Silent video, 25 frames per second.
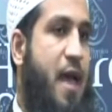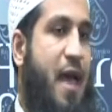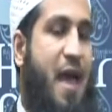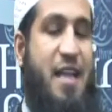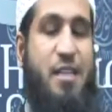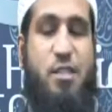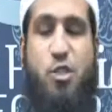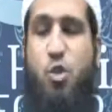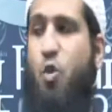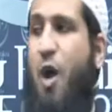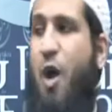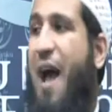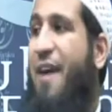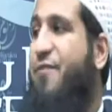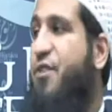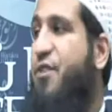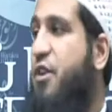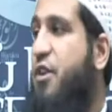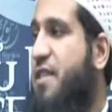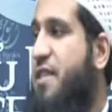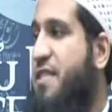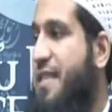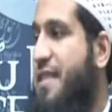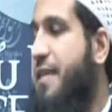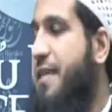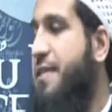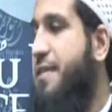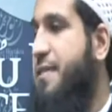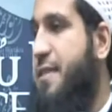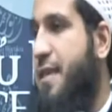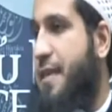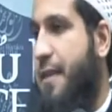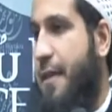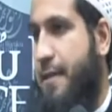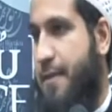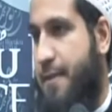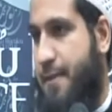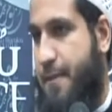And so after this
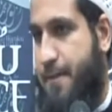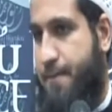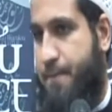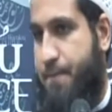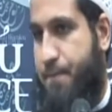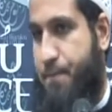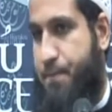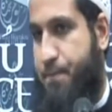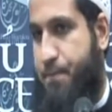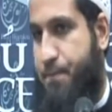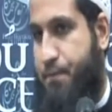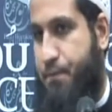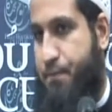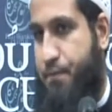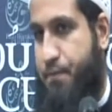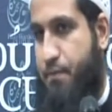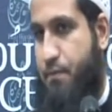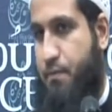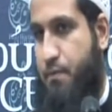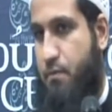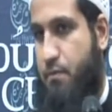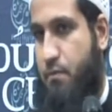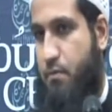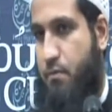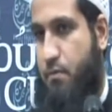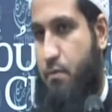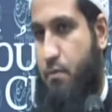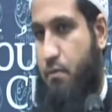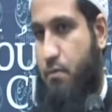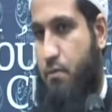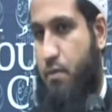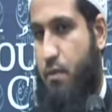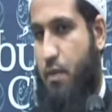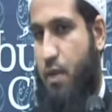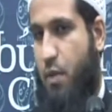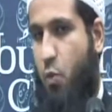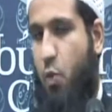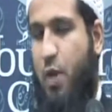incident,
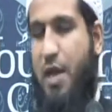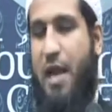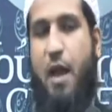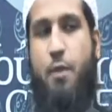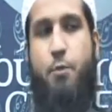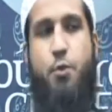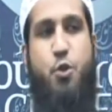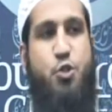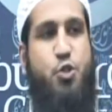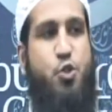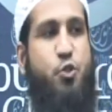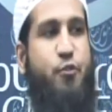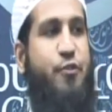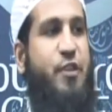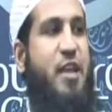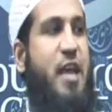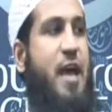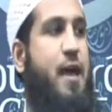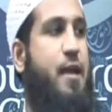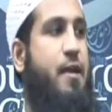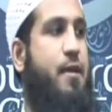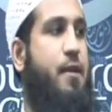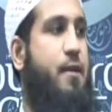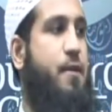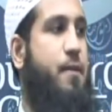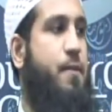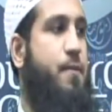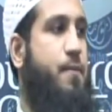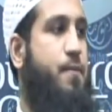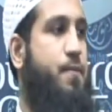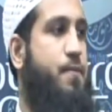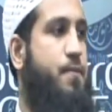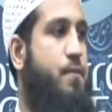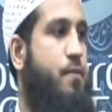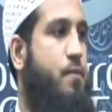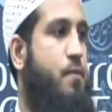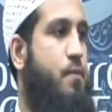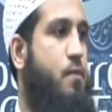when Abu Sufyan
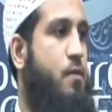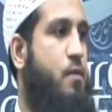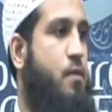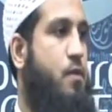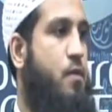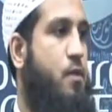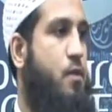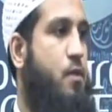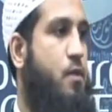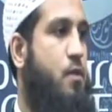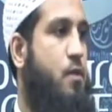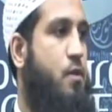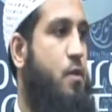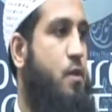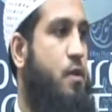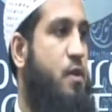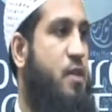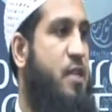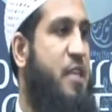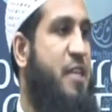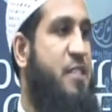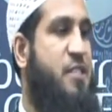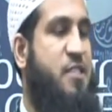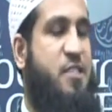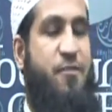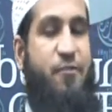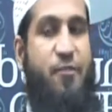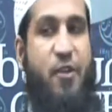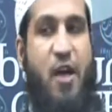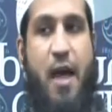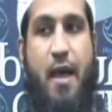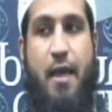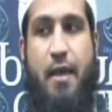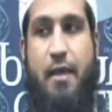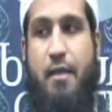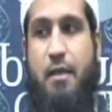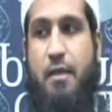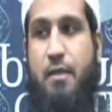
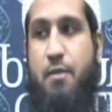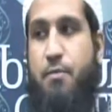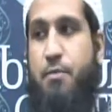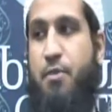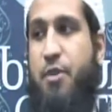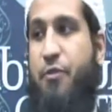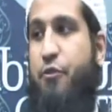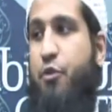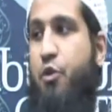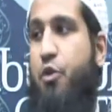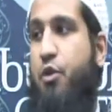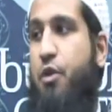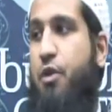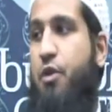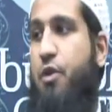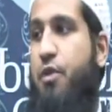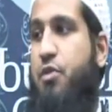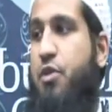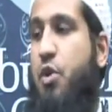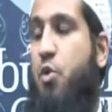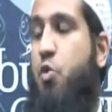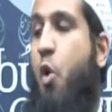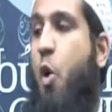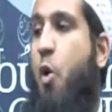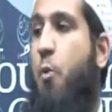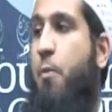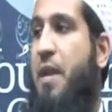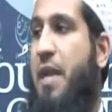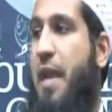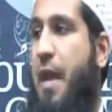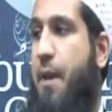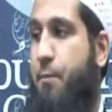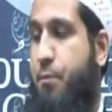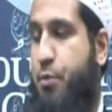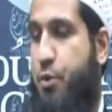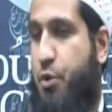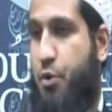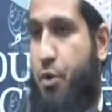testified before the Roman
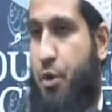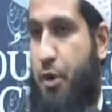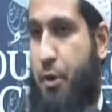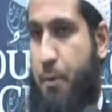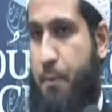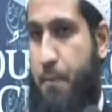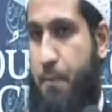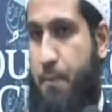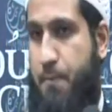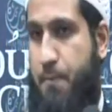emperor